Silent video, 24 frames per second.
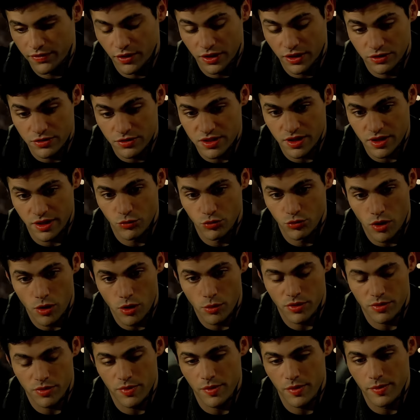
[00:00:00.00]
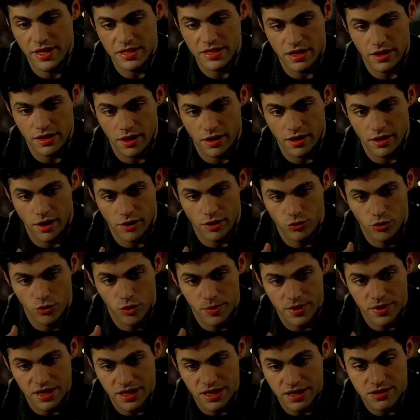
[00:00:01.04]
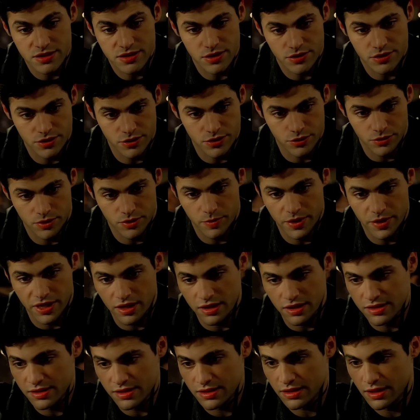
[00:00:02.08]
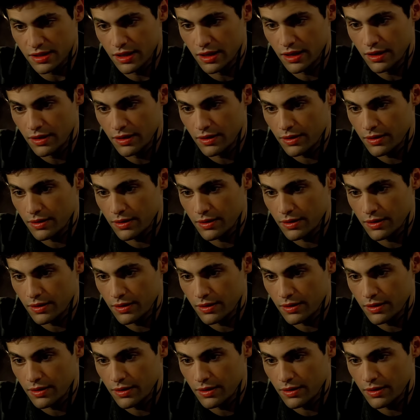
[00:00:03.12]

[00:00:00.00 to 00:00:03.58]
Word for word: want to feel like there was something wrong with me because I grew up in the Institute, because